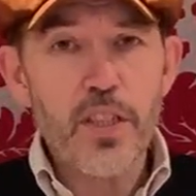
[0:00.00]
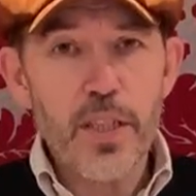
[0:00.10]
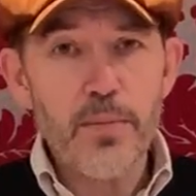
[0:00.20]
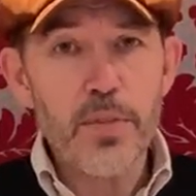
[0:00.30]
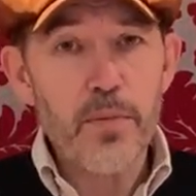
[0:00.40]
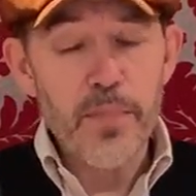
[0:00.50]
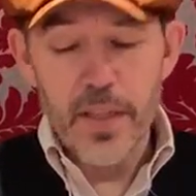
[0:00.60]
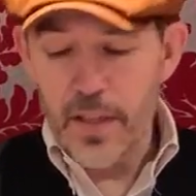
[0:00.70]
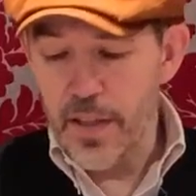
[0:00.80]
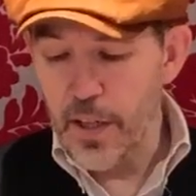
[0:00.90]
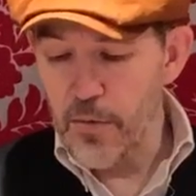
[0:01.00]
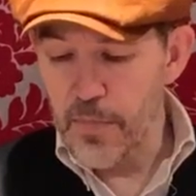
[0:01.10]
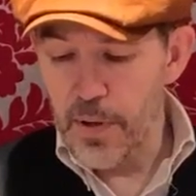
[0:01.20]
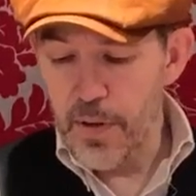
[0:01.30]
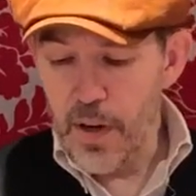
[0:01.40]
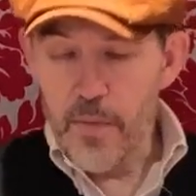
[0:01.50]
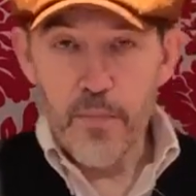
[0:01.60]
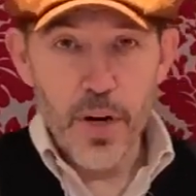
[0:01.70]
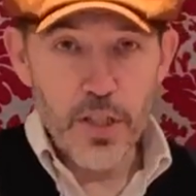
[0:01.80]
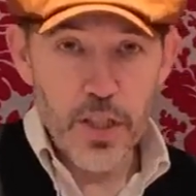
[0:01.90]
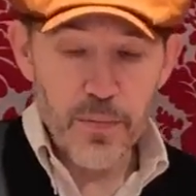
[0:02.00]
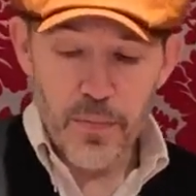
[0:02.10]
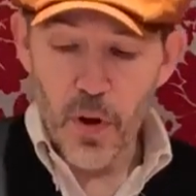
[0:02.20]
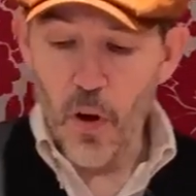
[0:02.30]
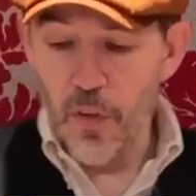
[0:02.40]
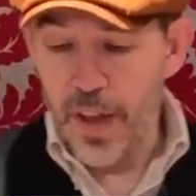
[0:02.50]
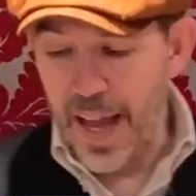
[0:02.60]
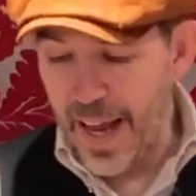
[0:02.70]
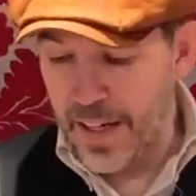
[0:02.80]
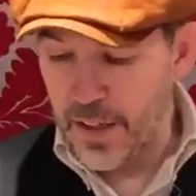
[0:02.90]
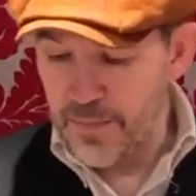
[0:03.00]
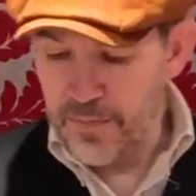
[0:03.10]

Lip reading: seams that mean that they don't put pressure on the hand.